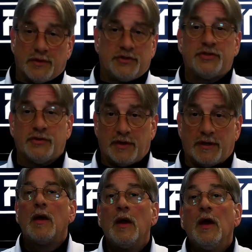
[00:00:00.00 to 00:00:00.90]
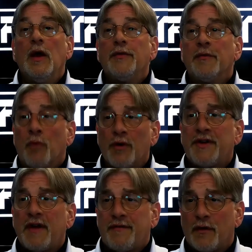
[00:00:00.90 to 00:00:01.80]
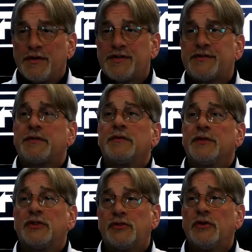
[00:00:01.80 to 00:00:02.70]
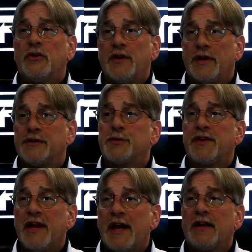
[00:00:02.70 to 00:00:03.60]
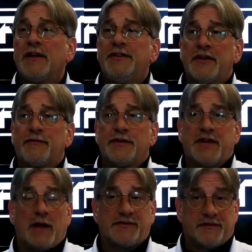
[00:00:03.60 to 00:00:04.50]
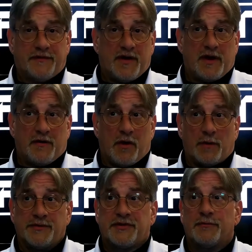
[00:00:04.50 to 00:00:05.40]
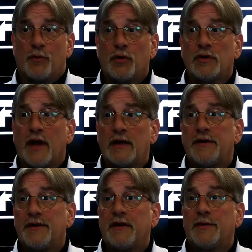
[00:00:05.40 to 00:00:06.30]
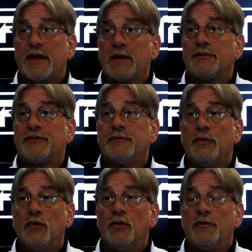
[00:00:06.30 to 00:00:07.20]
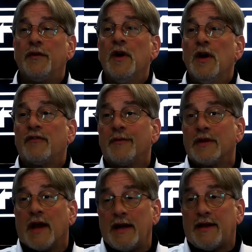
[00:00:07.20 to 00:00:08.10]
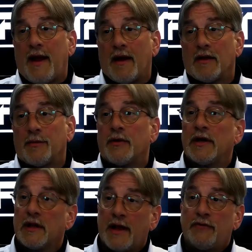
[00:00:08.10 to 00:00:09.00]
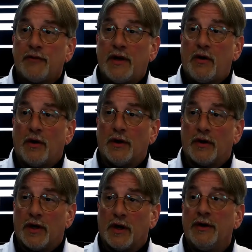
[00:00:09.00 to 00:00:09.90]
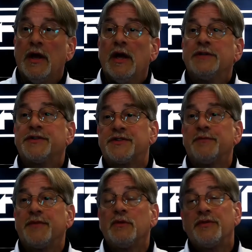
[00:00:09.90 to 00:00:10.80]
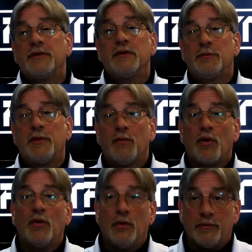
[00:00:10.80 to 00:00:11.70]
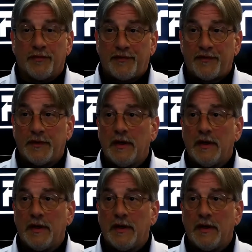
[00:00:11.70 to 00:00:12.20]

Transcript: with shooting. The more diverse the shooter is with handling different types of firearms, the more likely they'll be able to move from a light caliber and light recoil gun to something with a little bit more oomph,